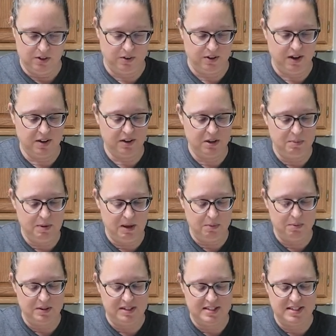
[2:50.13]
You're not gonna be
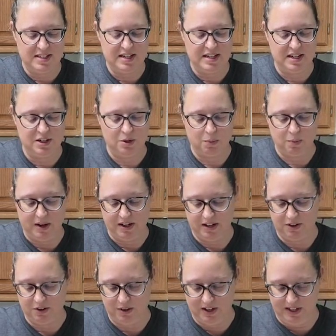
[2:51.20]
able to see your wet
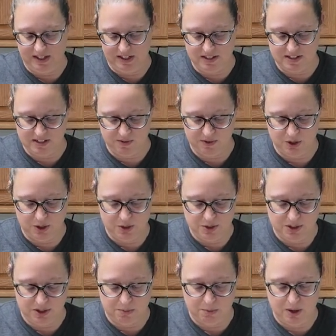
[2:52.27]
ingredients if you're
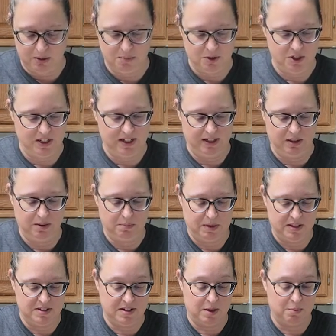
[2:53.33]
using a bread machine
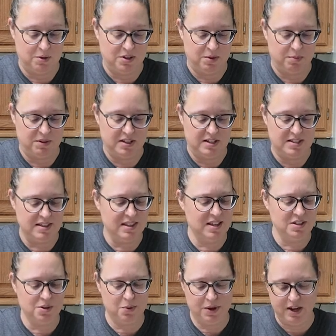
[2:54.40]
by the time we're done with this, and
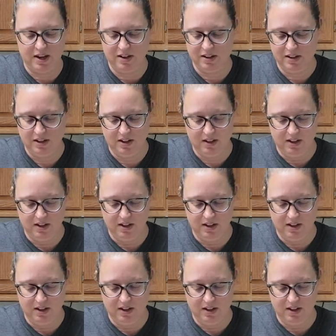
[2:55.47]
that's okay.